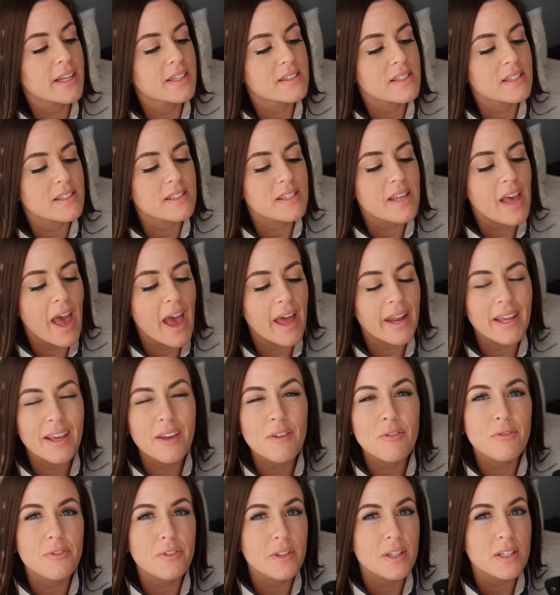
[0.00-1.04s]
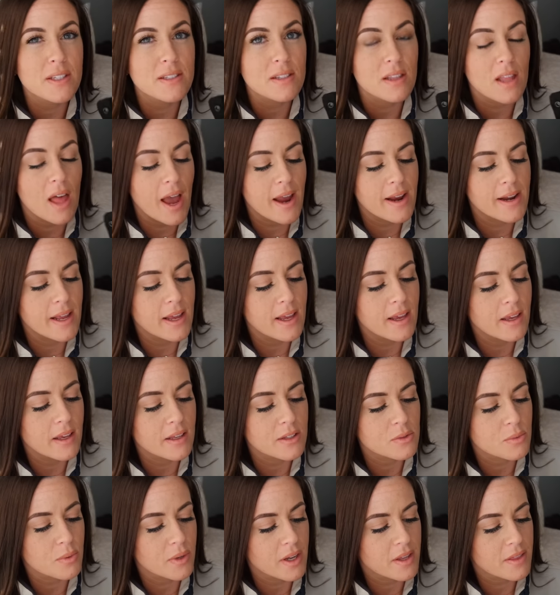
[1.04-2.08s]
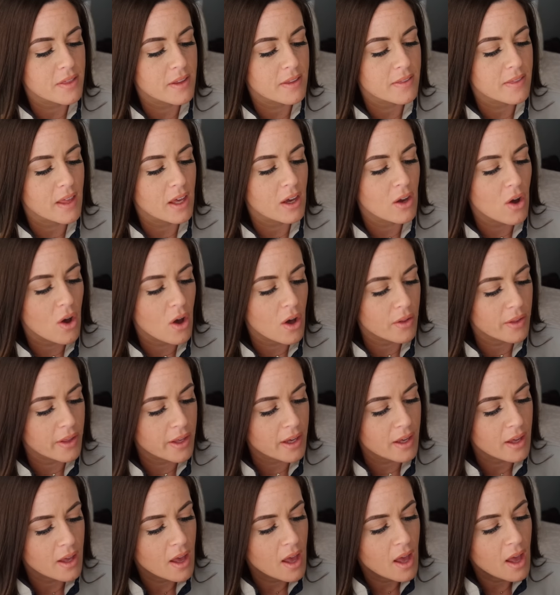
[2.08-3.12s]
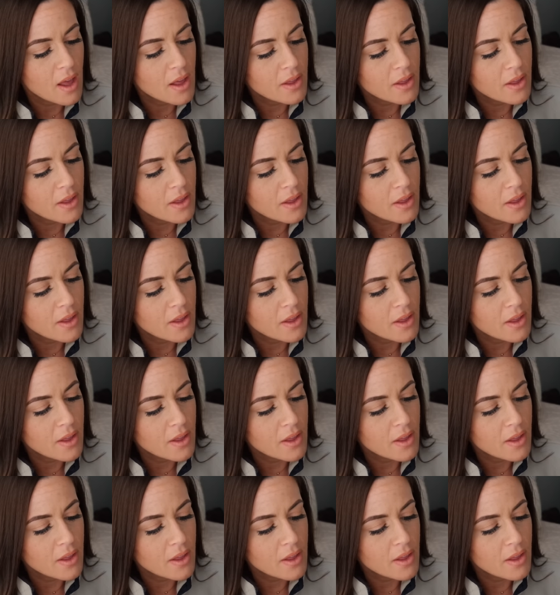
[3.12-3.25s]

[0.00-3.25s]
It's a teddy fleece lining is what I think they call it.